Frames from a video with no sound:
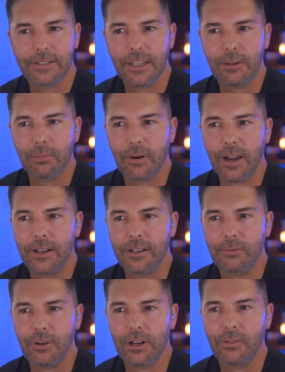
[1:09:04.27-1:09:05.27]
And taking
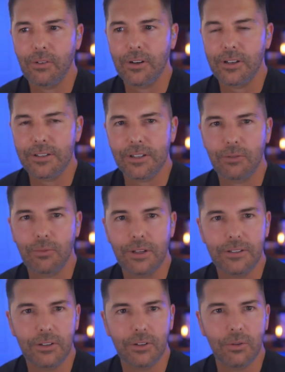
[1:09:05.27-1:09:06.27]
pride in whatever it is that
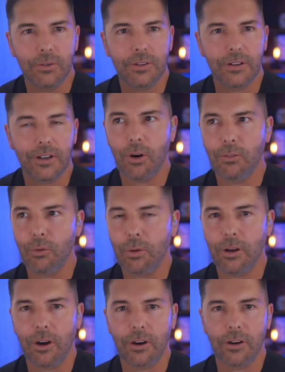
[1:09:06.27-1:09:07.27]
we do, wherever
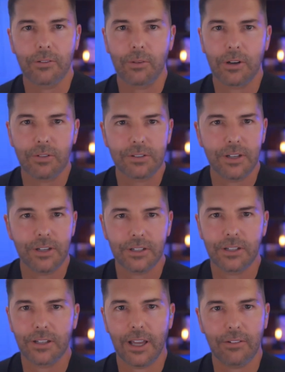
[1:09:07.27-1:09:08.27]
we are, whatever
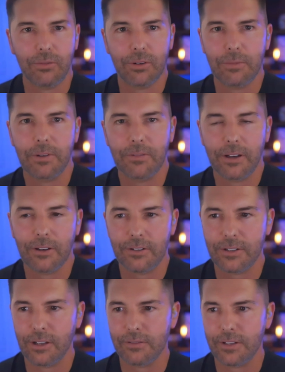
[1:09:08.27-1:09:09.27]
station in life we may find
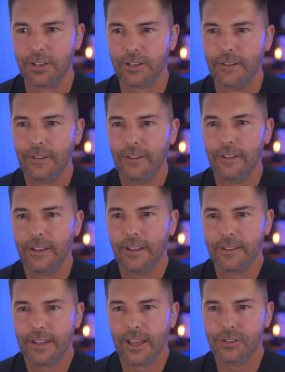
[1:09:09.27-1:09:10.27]
ourselves in,
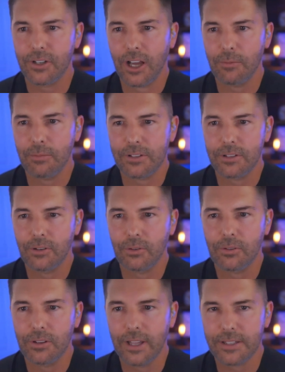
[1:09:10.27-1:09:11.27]
that job is
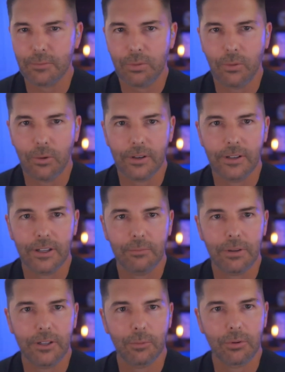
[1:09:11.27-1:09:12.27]
no less important
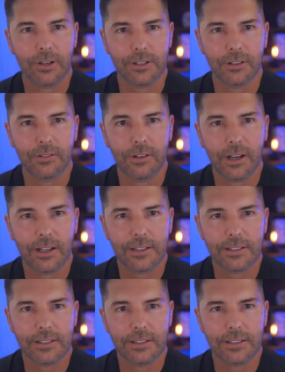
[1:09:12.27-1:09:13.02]
than being the president of the